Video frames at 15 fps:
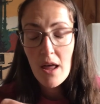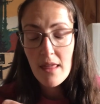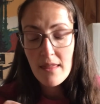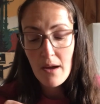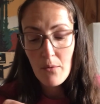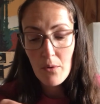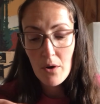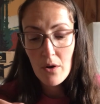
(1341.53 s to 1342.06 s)

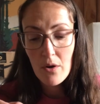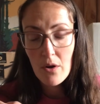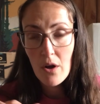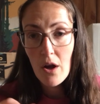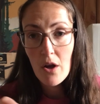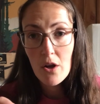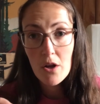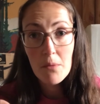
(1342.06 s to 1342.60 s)
that were
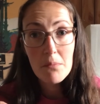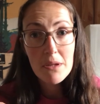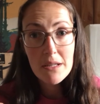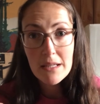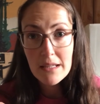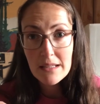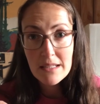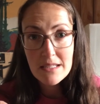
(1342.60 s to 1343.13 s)

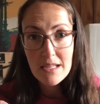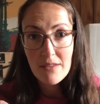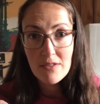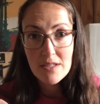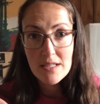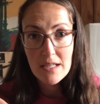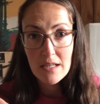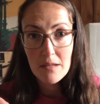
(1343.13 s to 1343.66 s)
completely
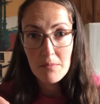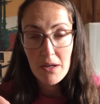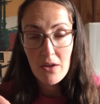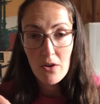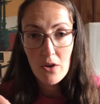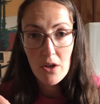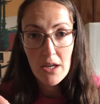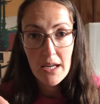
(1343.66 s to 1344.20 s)
devastated by
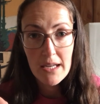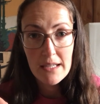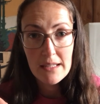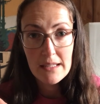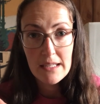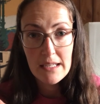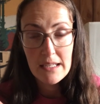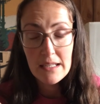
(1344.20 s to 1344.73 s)
Hurricane
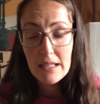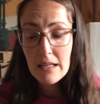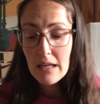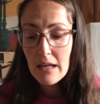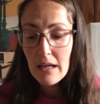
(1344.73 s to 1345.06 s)
Helene.